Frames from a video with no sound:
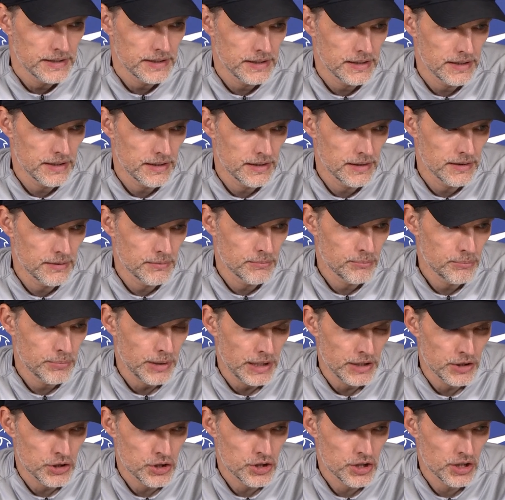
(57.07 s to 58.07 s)
um,
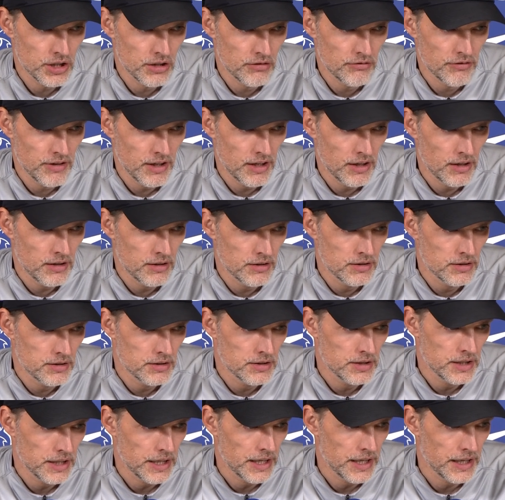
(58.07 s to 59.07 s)
Ben Chilwell,
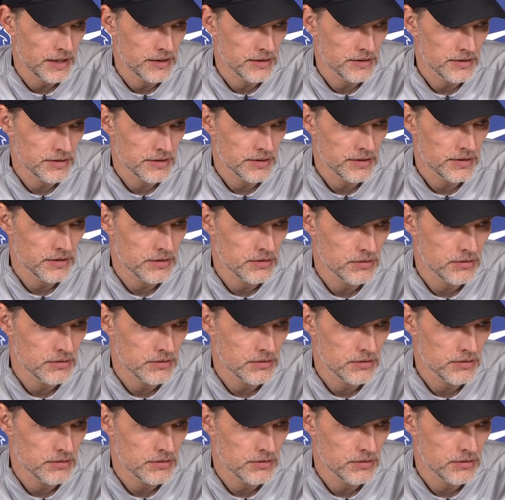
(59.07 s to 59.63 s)
and